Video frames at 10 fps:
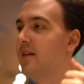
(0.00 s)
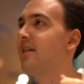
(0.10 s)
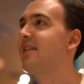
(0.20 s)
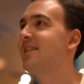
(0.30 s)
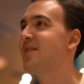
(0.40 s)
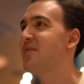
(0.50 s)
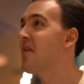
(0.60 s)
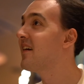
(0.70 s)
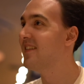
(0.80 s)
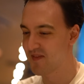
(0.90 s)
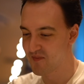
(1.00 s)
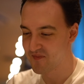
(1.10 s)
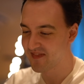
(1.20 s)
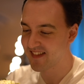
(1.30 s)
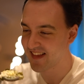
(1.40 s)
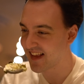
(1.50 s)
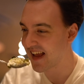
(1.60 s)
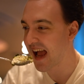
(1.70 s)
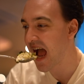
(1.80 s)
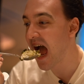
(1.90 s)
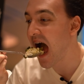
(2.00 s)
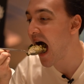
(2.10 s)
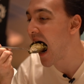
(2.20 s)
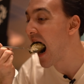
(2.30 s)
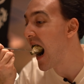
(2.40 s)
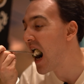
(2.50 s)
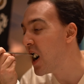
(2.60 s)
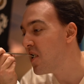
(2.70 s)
Thin arm is more like, get beat by wife.